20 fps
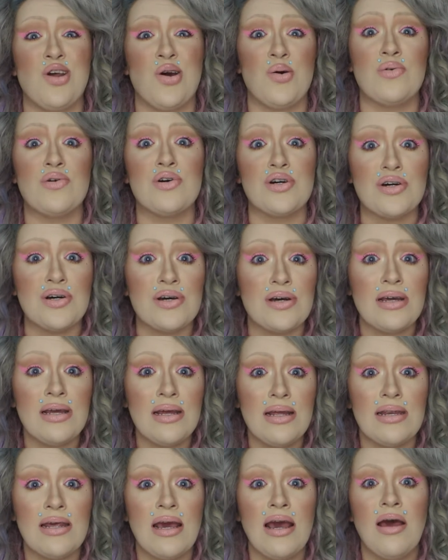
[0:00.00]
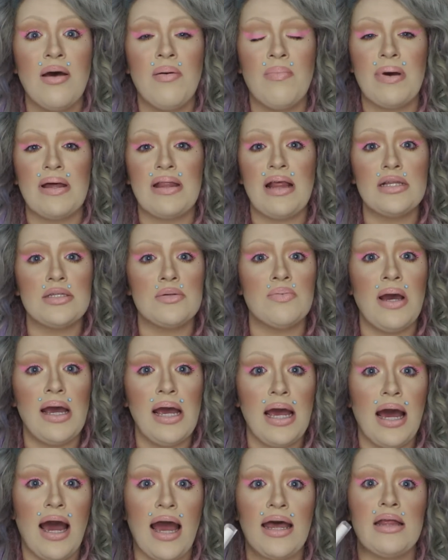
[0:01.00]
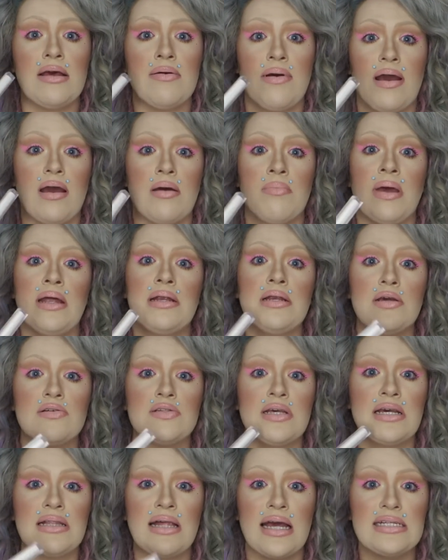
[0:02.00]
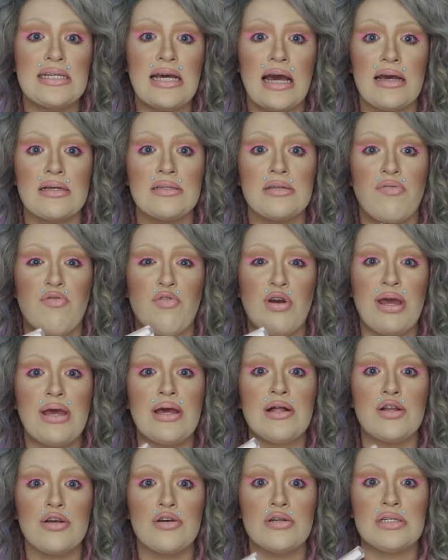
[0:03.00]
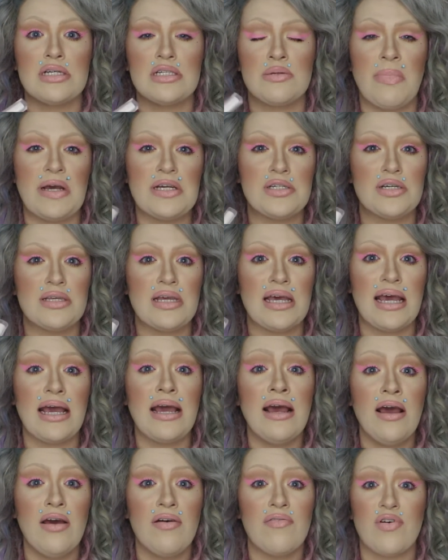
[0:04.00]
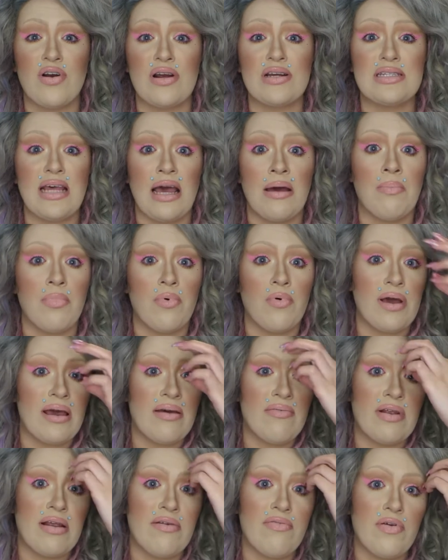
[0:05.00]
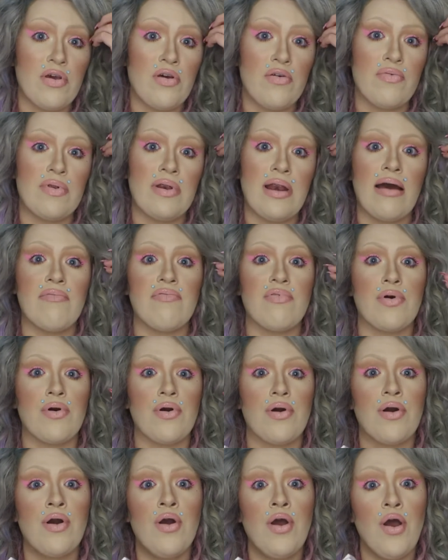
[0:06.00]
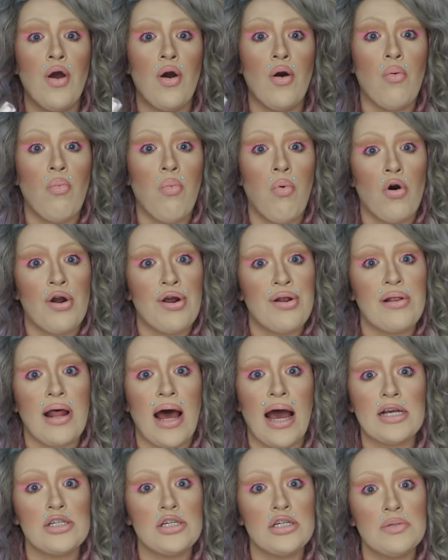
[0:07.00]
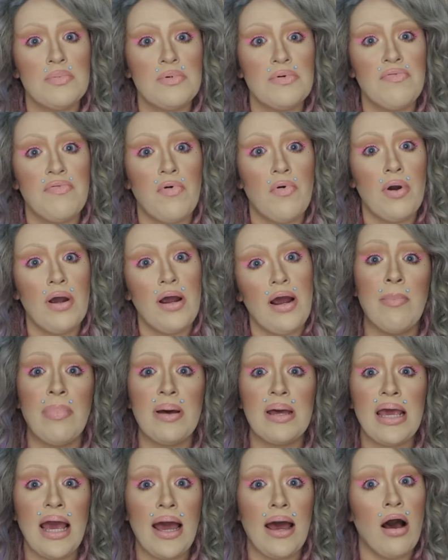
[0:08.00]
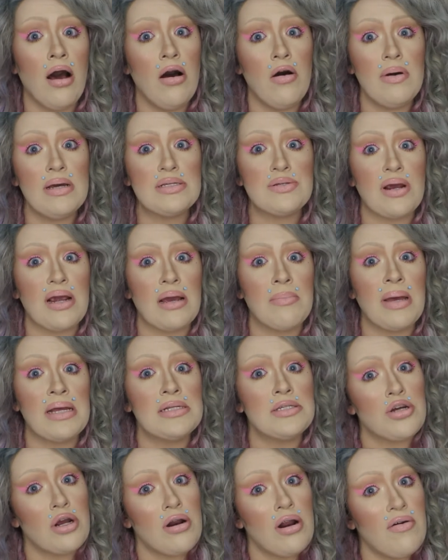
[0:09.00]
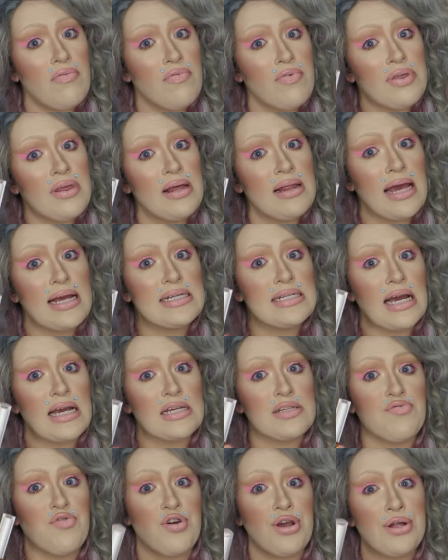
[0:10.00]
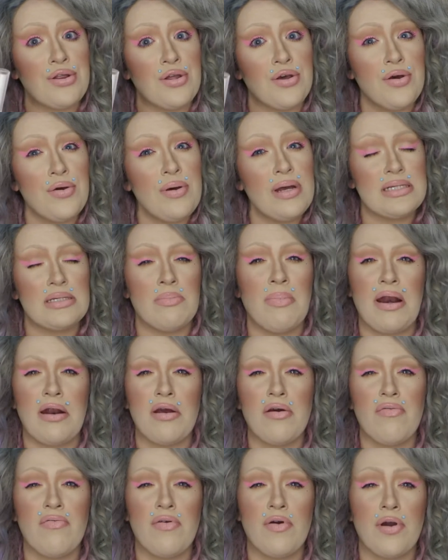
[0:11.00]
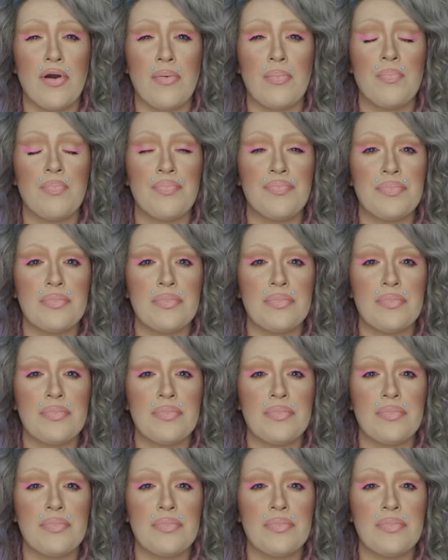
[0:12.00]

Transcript: no good. But that's why I highly recommend using latex-free glues, especially, for example, even if you've never worn lashes before. But yeah, I always recommend start off with a latex-free glue. It's better for